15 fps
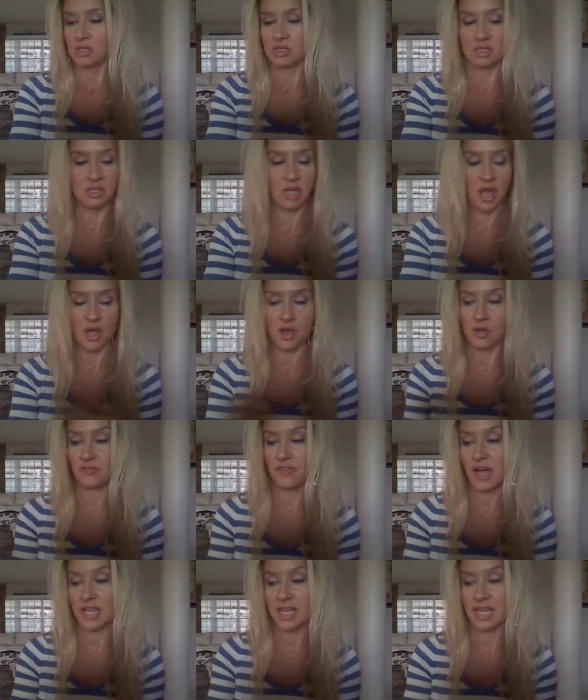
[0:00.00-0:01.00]
So
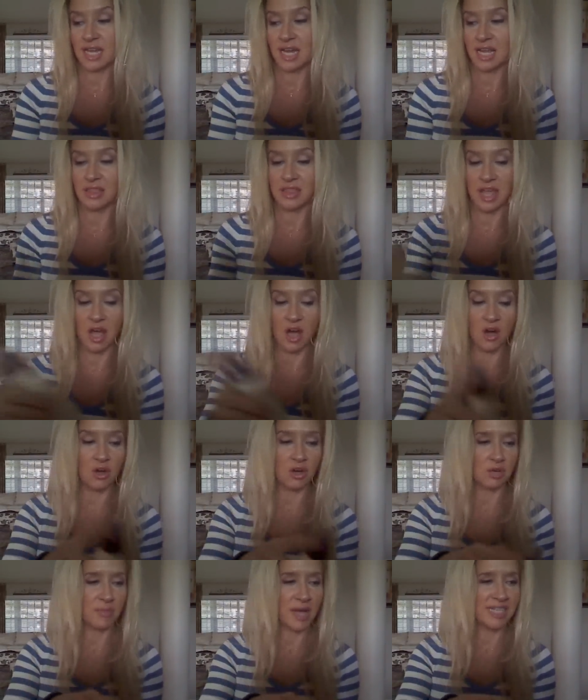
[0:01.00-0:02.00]
if I get anything
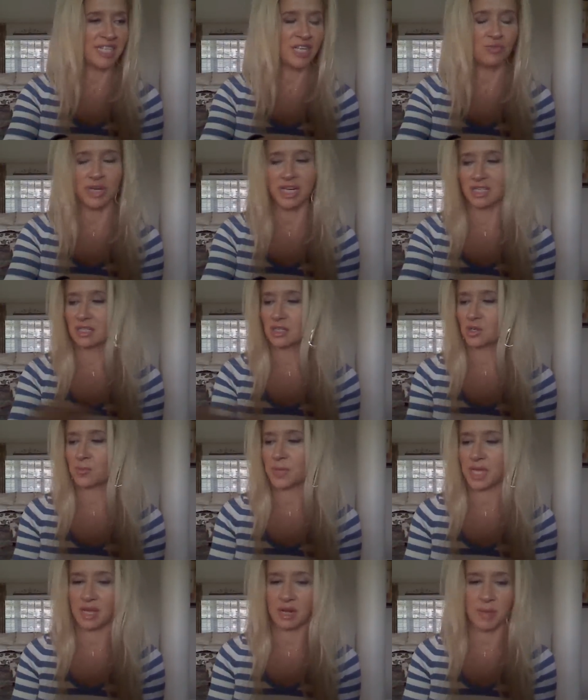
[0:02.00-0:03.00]
on them, I did read a little
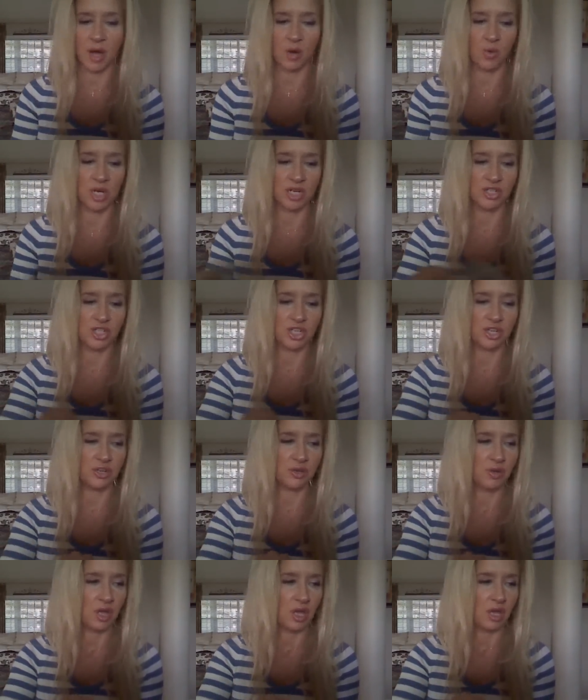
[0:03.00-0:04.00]
bit about what to
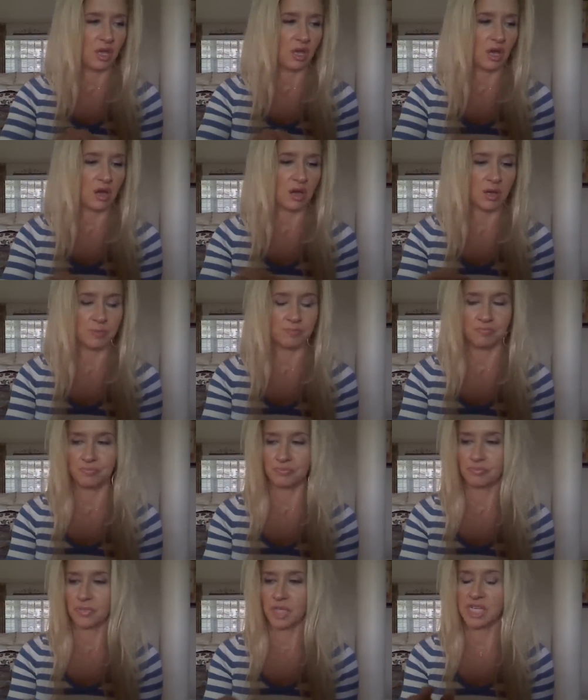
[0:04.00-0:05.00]
do. Um,
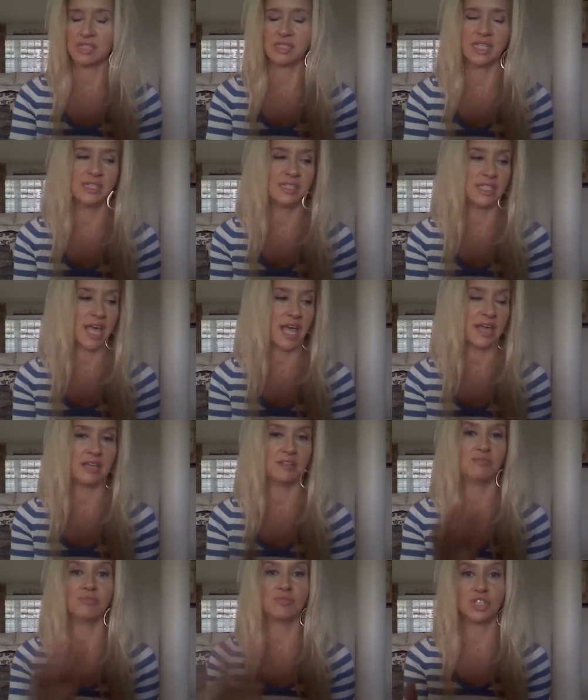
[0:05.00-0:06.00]
it did
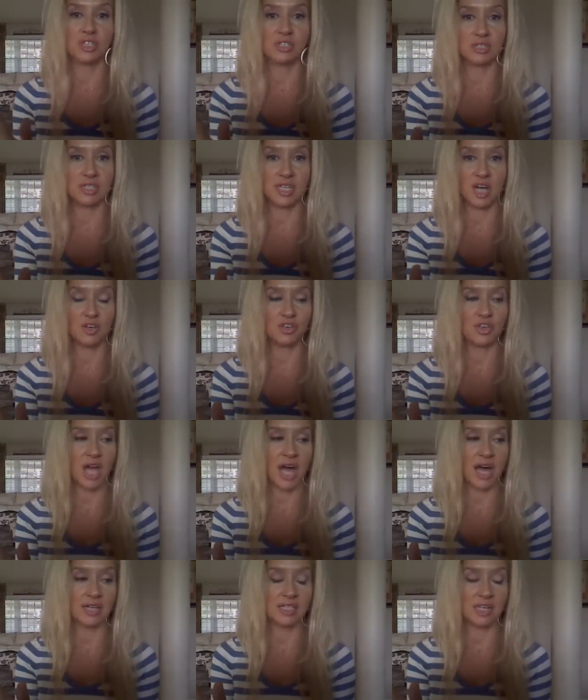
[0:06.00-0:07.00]
say, just to tell you
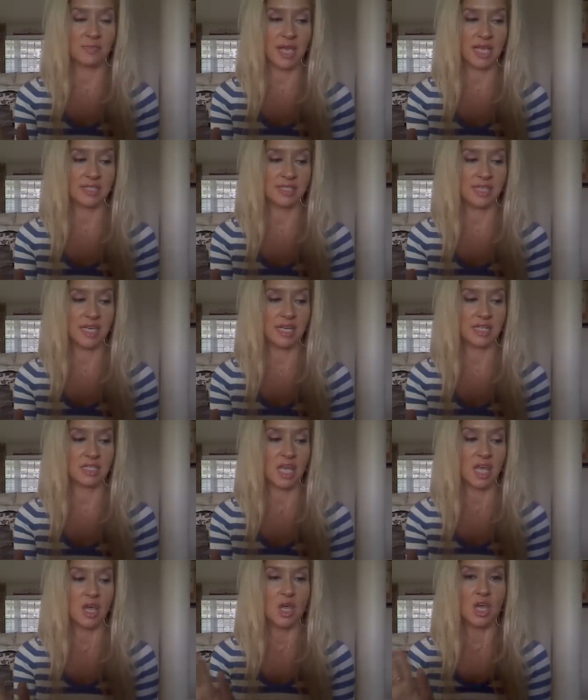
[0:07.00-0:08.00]
guys, and it makes
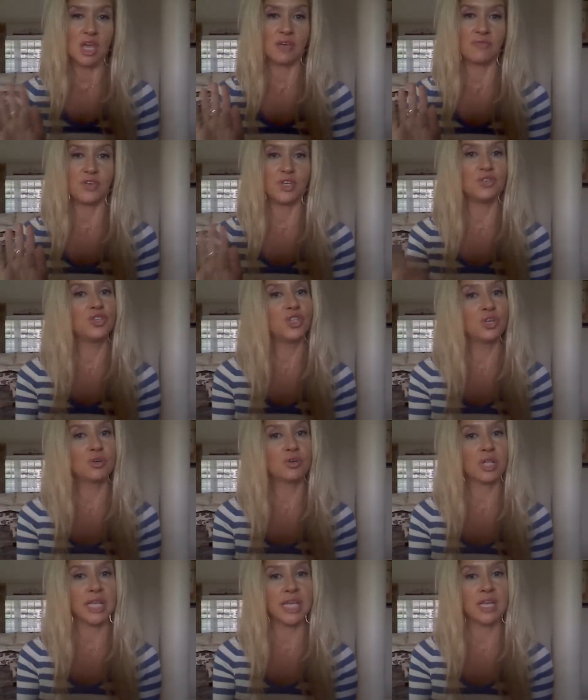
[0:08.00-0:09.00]
sense, if you
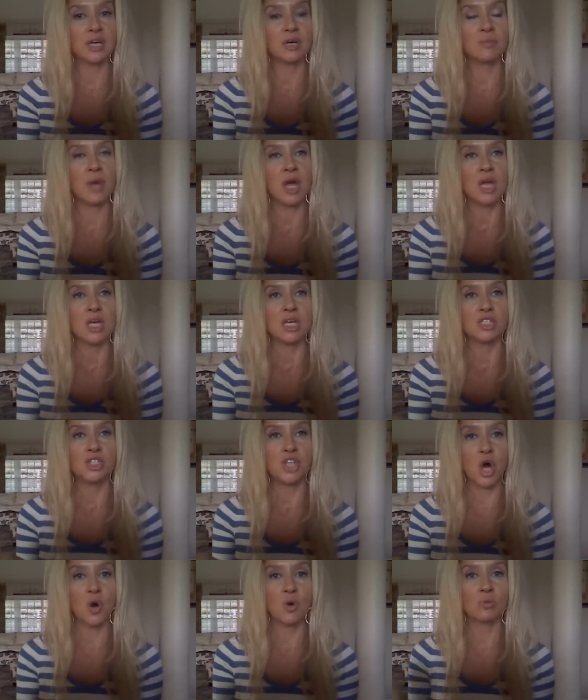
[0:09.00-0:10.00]
do clean them,
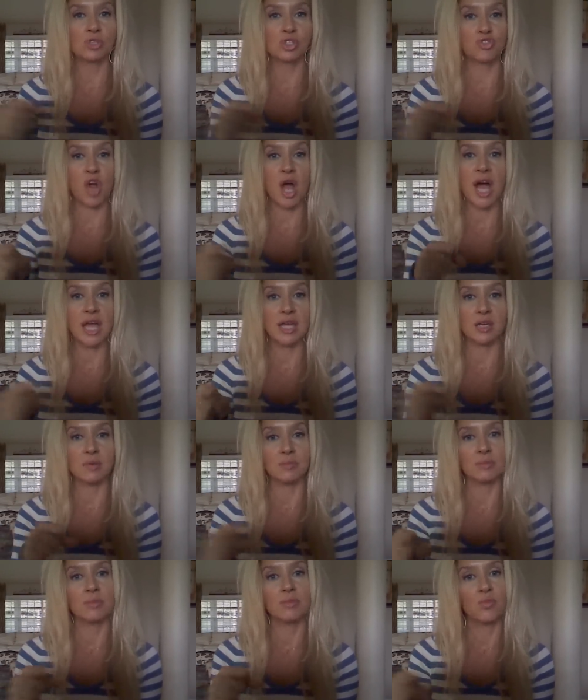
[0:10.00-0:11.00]
don't dry
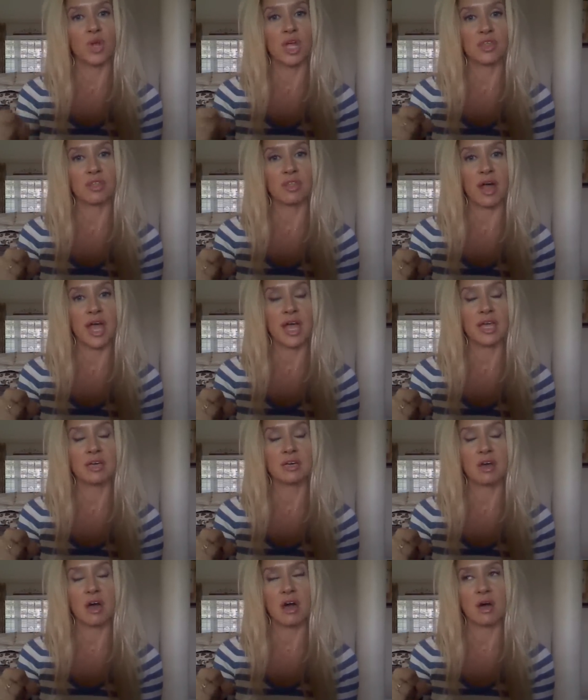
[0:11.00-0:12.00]
them with
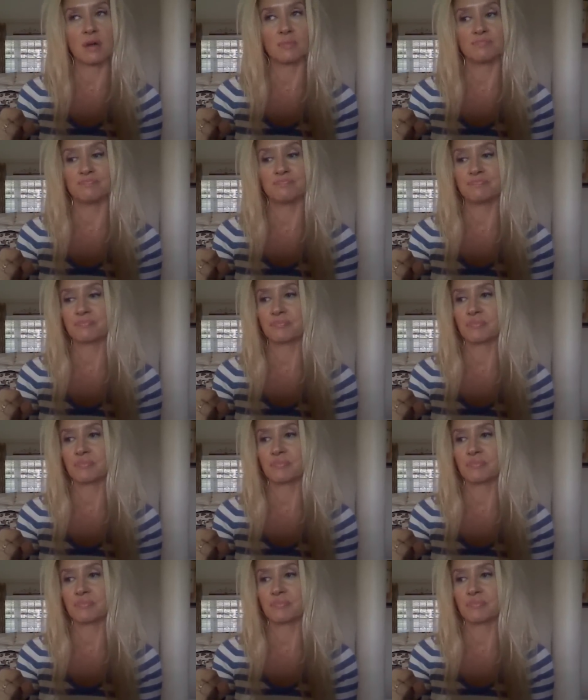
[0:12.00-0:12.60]
like um,